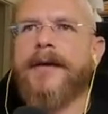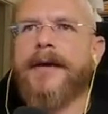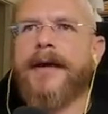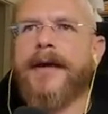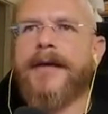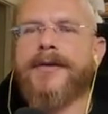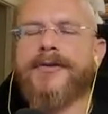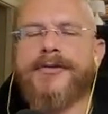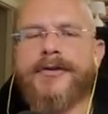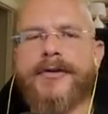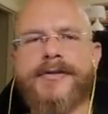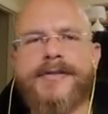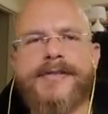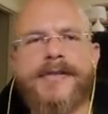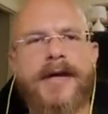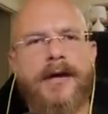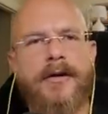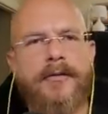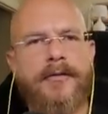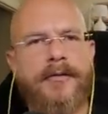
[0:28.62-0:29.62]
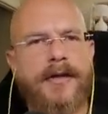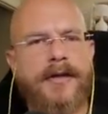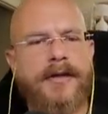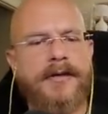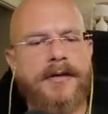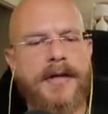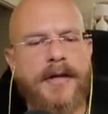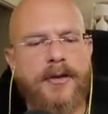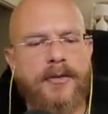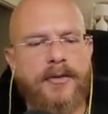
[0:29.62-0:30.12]
And turns out
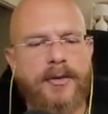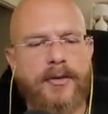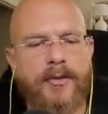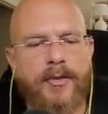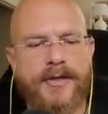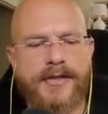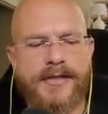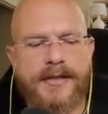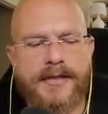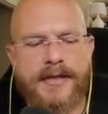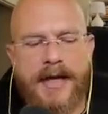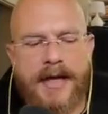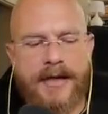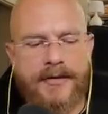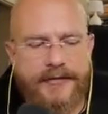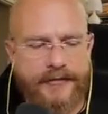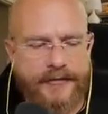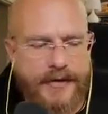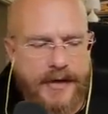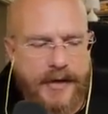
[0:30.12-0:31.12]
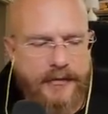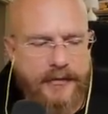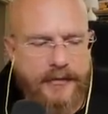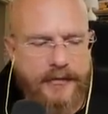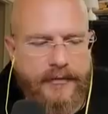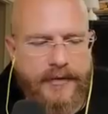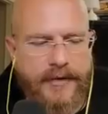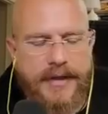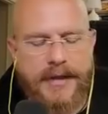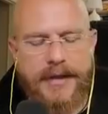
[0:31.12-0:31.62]
that not only was he not the father
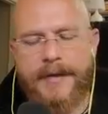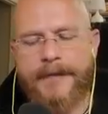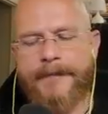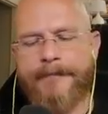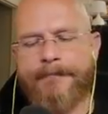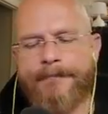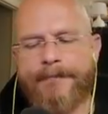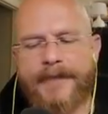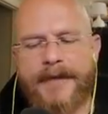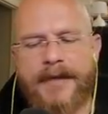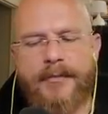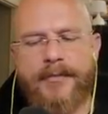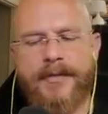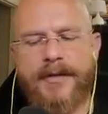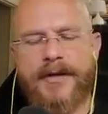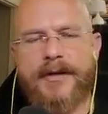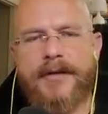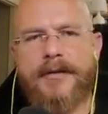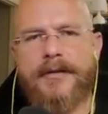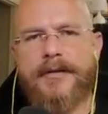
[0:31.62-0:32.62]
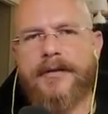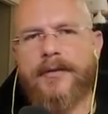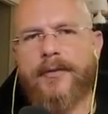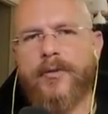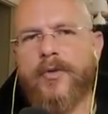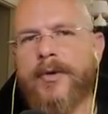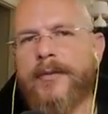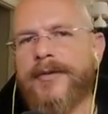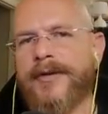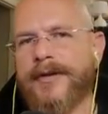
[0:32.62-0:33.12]
of a kid, but the
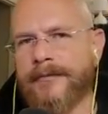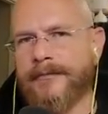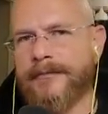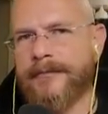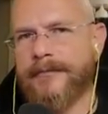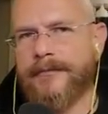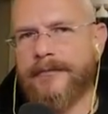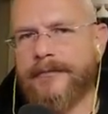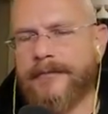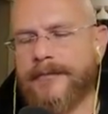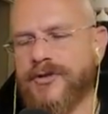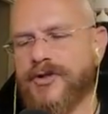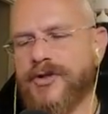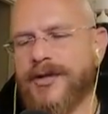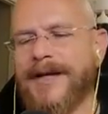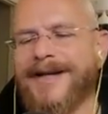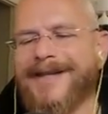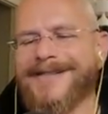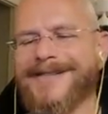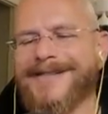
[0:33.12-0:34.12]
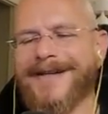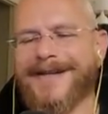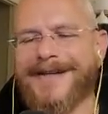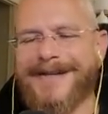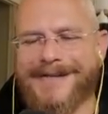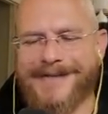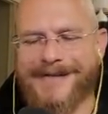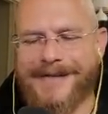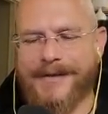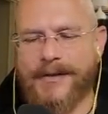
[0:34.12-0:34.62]
woman, Janice
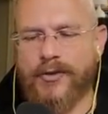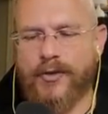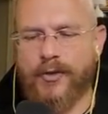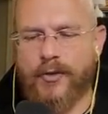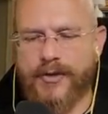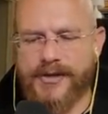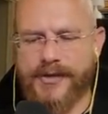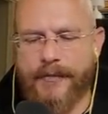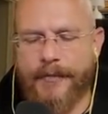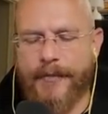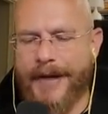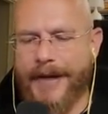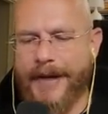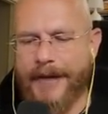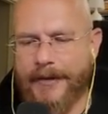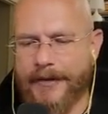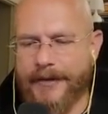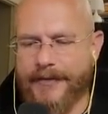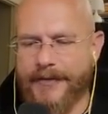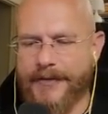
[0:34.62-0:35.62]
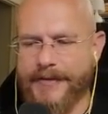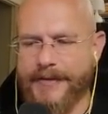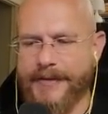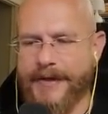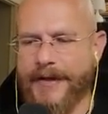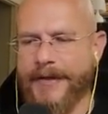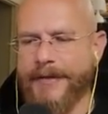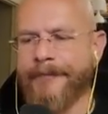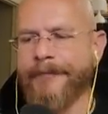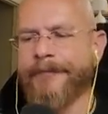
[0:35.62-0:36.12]
Dickinson, who was a model at the
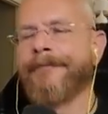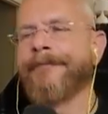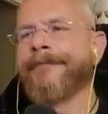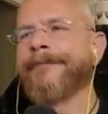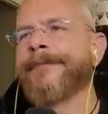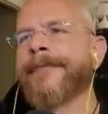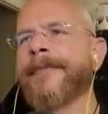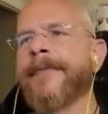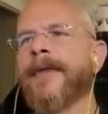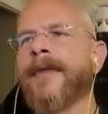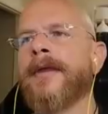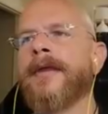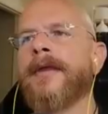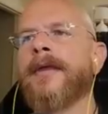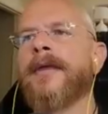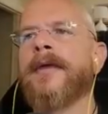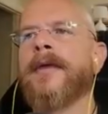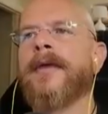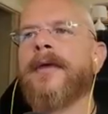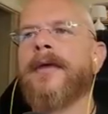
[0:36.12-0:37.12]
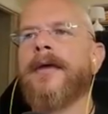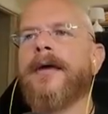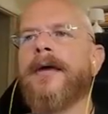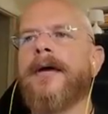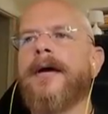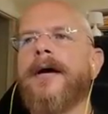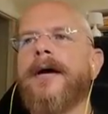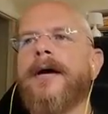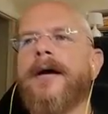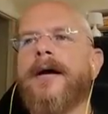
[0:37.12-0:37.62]
time,
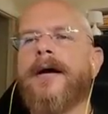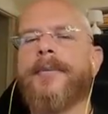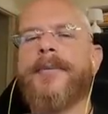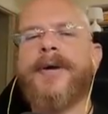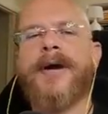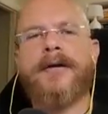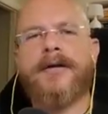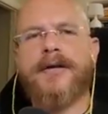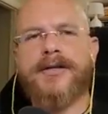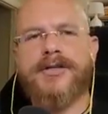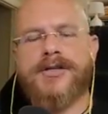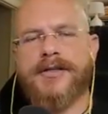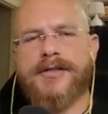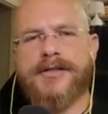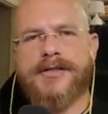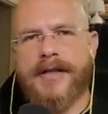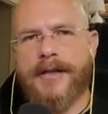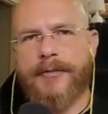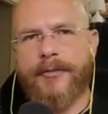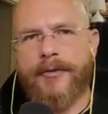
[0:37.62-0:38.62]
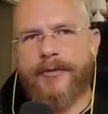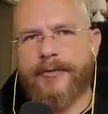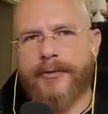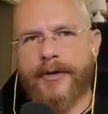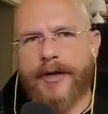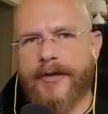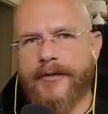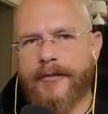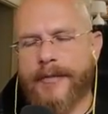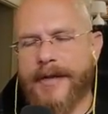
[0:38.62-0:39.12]
apparently she had slept with
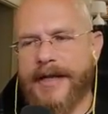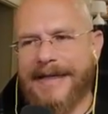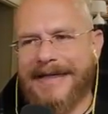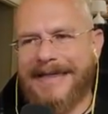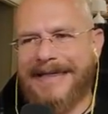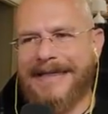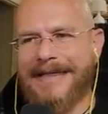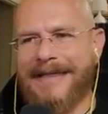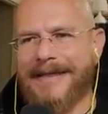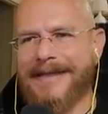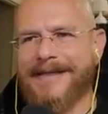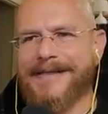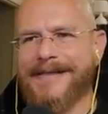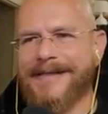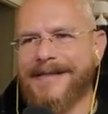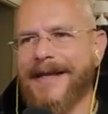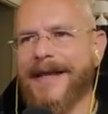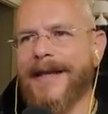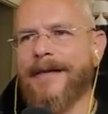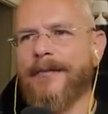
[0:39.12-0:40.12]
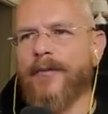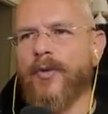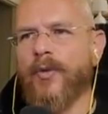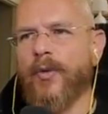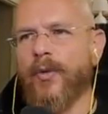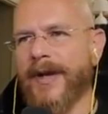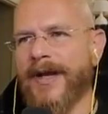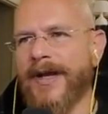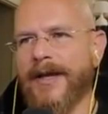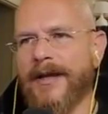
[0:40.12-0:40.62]
three other men in the same
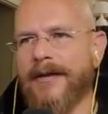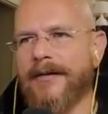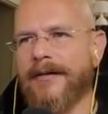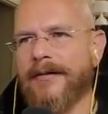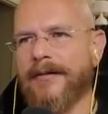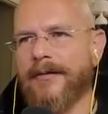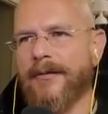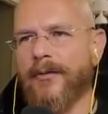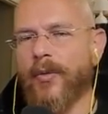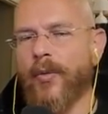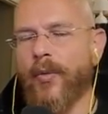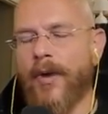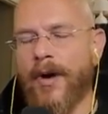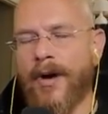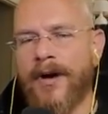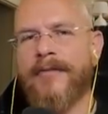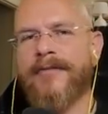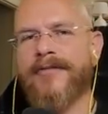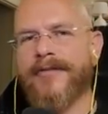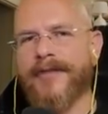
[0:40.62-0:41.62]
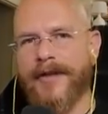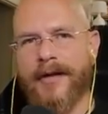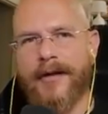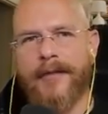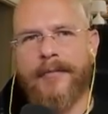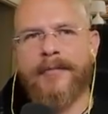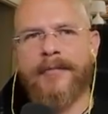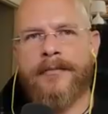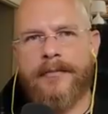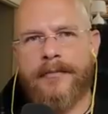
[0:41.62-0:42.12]
week. One of
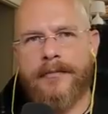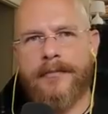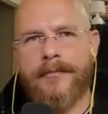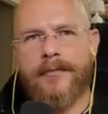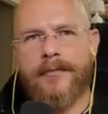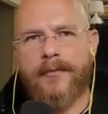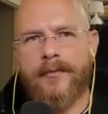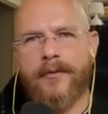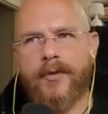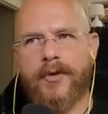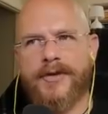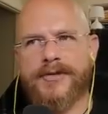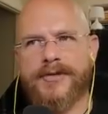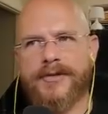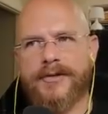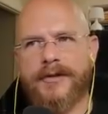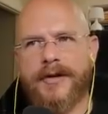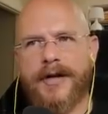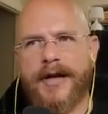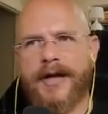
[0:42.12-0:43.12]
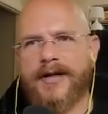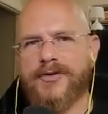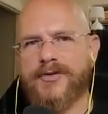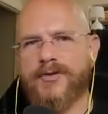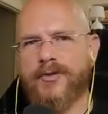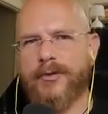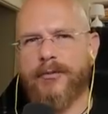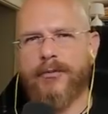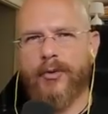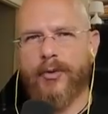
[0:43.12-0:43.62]
them was her
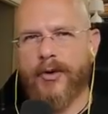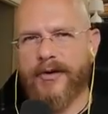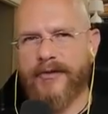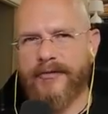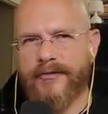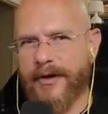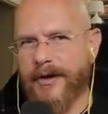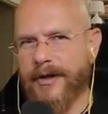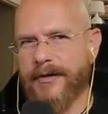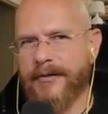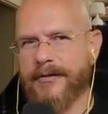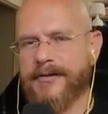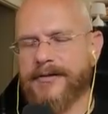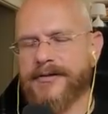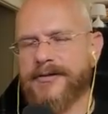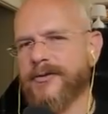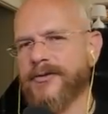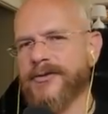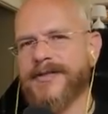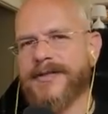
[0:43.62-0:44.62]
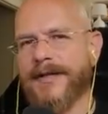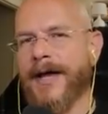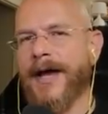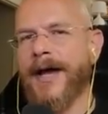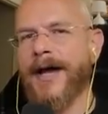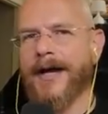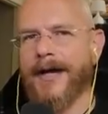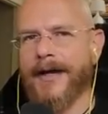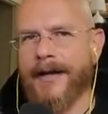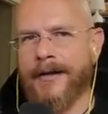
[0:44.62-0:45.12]
actual boyfriend. So
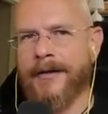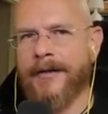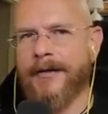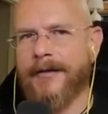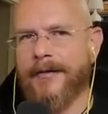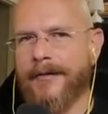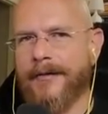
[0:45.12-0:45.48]
Sylvester